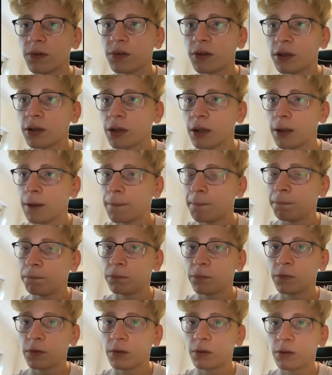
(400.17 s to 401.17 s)
like
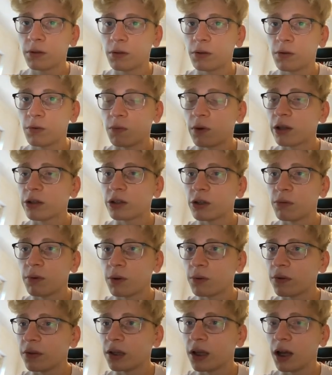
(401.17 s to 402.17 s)
running around
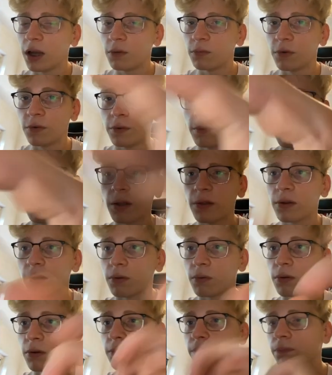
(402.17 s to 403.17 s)
in the garden with your brother, or